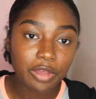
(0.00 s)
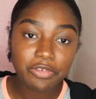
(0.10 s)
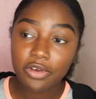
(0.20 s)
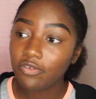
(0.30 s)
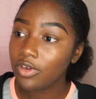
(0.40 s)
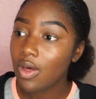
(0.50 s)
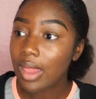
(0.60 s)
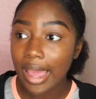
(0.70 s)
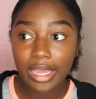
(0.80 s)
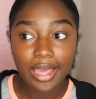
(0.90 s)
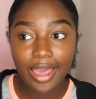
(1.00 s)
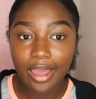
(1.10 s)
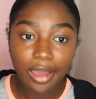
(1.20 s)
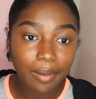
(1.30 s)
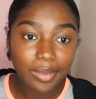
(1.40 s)
If you feel like,
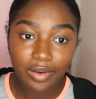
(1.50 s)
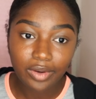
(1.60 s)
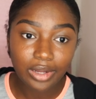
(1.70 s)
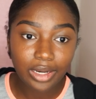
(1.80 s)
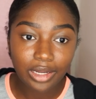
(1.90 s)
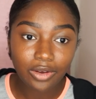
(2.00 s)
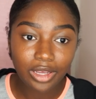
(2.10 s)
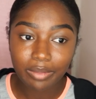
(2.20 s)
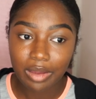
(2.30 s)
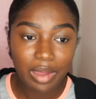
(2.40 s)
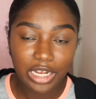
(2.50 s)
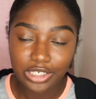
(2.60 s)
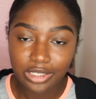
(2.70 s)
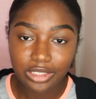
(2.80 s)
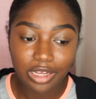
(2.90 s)
hey, I'm never gonna go get my
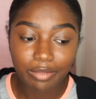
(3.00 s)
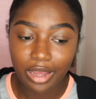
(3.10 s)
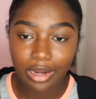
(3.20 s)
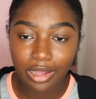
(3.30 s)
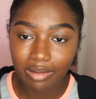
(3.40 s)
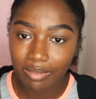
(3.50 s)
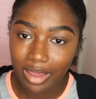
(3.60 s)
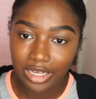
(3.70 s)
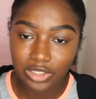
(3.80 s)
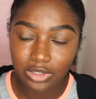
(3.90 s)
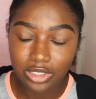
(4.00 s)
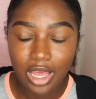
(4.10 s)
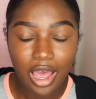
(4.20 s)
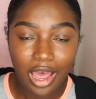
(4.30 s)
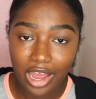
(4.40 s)
bachelor's, I'm not gonna get a master's,
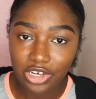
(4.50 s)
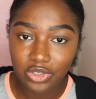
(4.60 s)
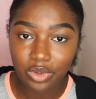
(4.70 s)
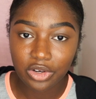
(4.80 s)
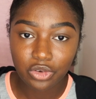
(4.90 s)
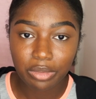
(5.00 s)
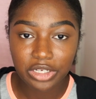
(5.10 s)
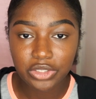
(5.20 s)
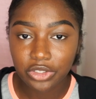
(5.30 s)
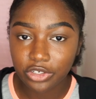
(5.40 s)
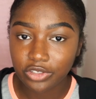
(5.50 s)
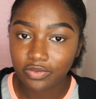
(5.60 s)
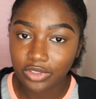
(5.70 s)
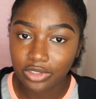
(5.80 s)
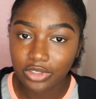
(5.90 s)
I just wanna do my two years of
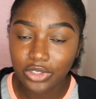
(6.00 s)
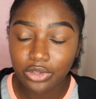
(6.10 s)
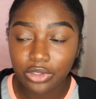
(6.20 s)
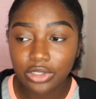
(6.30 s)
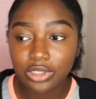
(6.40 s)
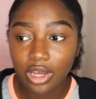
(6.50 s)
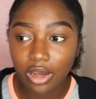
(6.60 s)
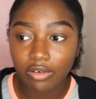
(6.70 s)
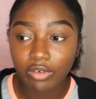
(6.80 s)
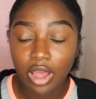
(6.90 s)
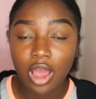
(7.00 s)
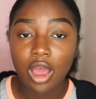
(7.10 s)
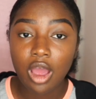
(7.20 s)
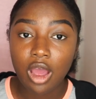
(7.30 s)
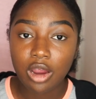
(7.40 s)
two years of
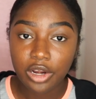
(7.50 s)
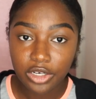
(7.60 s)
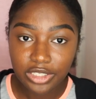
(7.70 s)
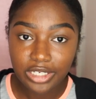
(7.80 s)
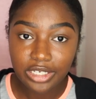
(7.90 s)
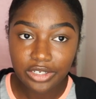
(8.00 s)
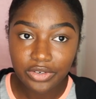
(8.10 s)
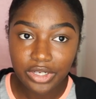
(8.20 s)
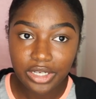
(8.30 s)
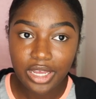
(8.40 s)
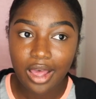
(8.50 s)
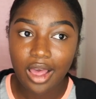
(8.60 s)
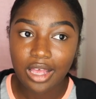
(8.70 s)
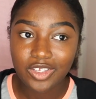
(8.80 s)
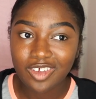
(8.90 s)
nursing degree
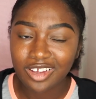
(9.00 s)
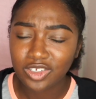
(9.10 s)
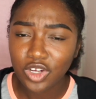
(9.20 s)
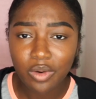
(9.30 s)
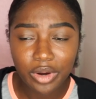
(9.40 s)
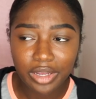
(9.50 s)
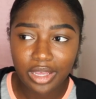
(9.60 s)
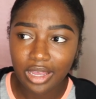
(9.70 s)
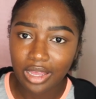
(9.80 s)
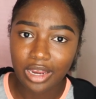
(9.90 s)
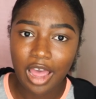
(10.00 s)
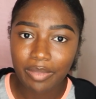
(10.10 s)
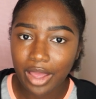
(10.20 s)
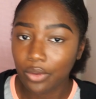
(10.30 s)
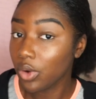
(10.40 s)
so I can start working and I'm
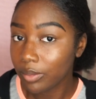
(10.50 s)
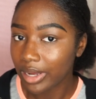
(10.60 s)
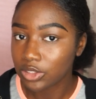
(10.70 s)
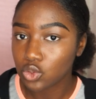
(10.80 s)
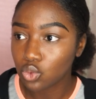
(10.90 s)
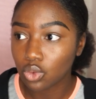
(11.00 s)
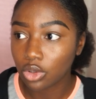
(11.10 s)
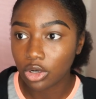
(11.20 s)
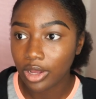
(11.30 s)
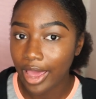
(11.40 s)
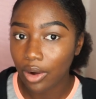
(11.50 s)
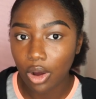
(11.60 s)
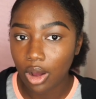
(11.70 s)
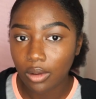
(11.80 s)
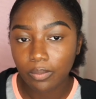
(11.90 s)
not going back to school at
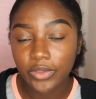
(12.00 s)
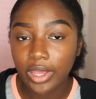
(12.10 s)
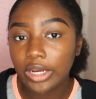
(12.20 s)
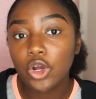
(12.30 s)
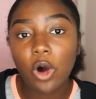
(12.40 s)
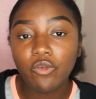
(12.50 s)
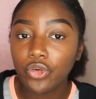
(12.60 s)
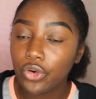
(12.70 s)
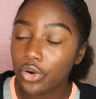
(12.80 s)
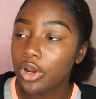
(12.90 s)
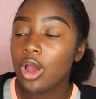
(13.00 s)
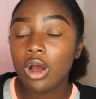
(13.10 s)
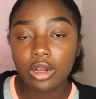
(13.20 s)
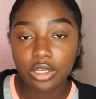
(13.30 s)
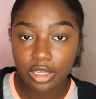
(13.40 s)
all. Then go for
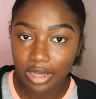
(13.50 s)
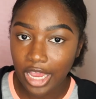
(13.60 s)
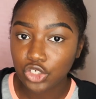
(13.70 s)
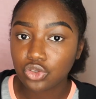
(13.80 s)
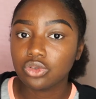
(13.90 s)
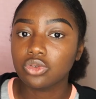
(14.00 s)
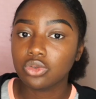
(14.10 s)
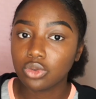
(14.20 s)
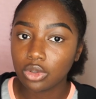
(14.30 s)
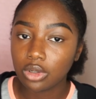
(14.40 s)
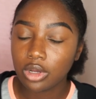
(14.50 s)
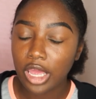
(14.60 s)
the national school.